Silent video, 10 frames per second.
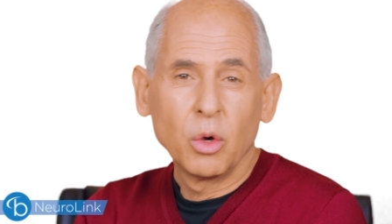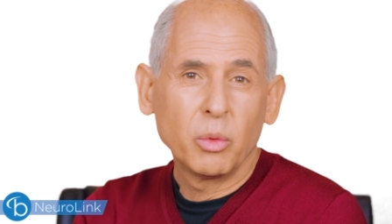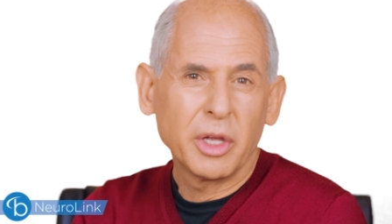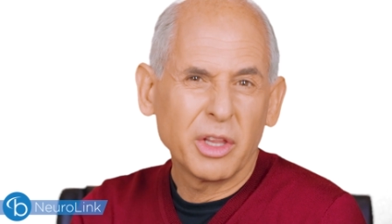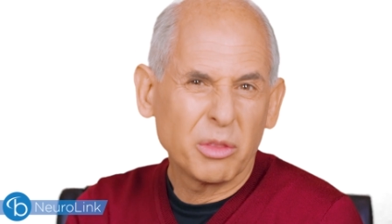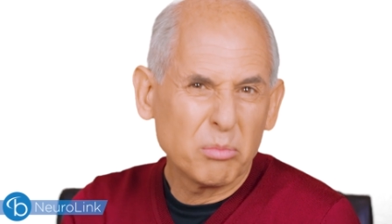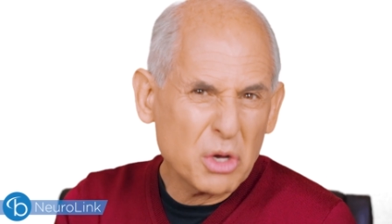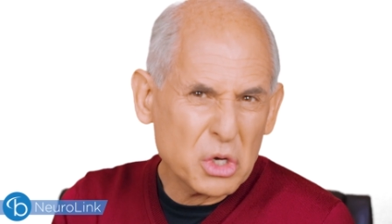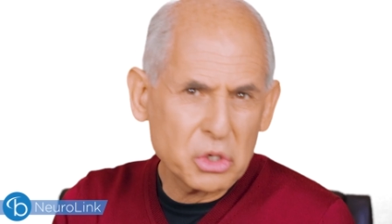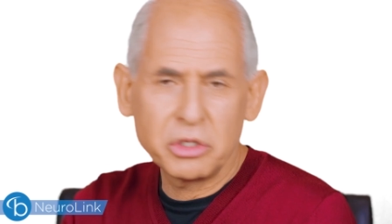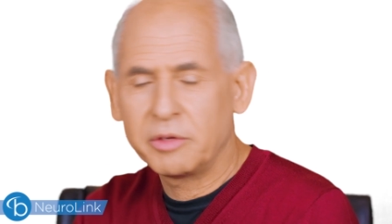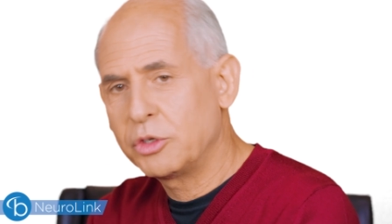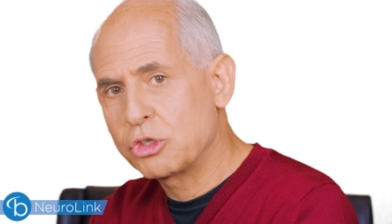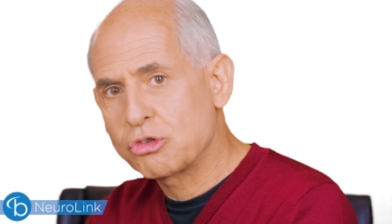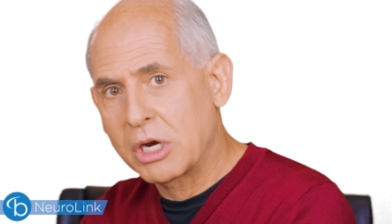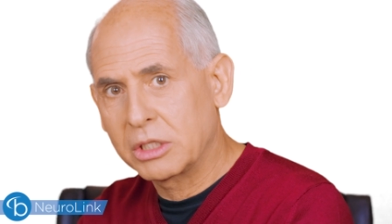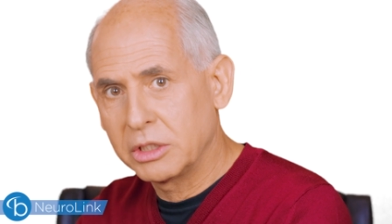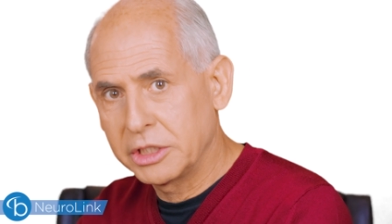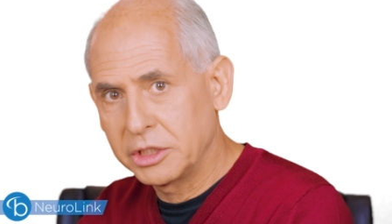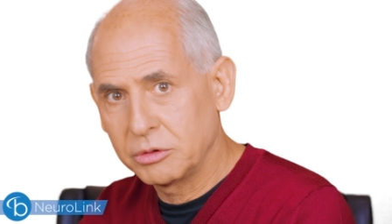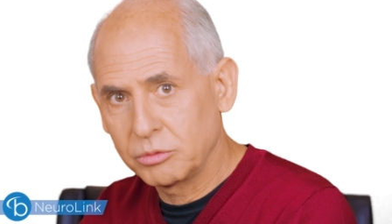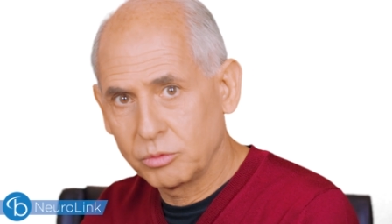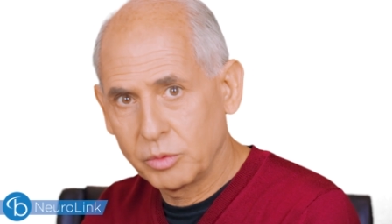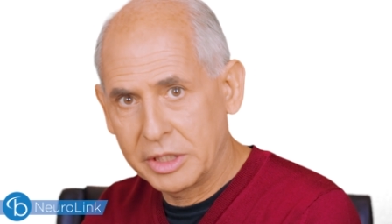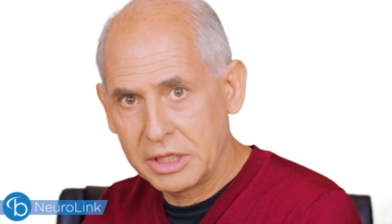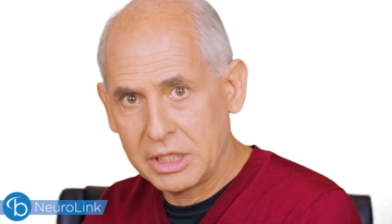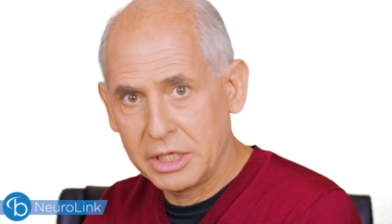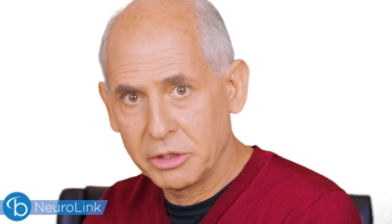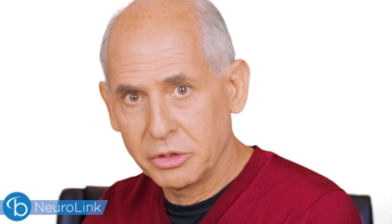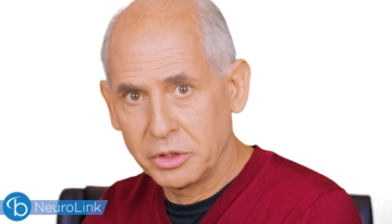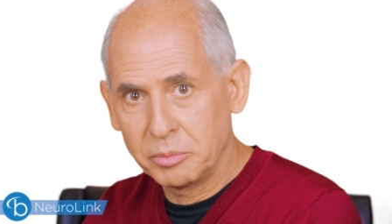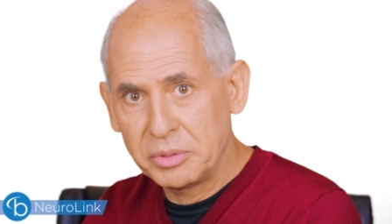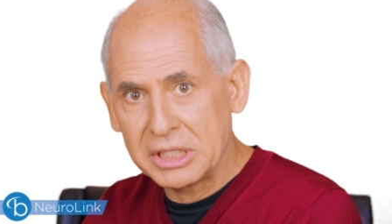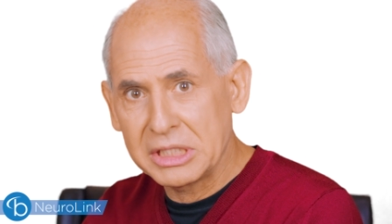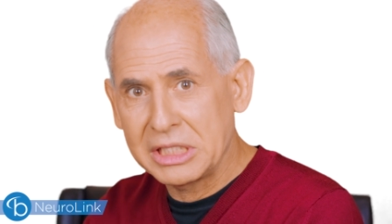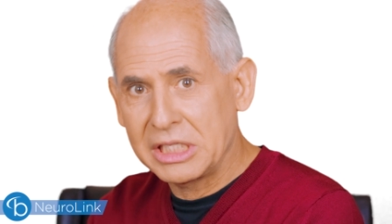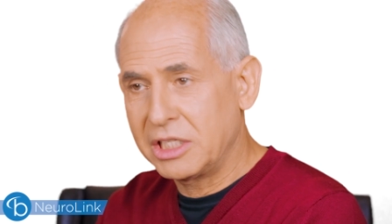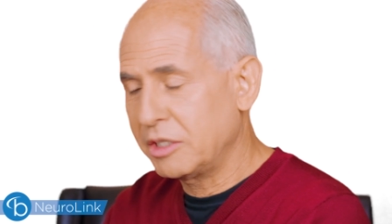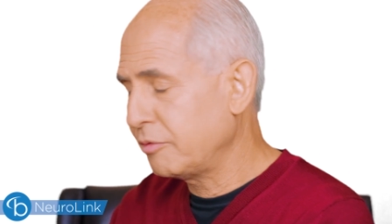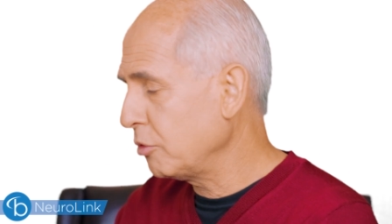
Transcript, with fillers: with mood, if you're struggling with irritability,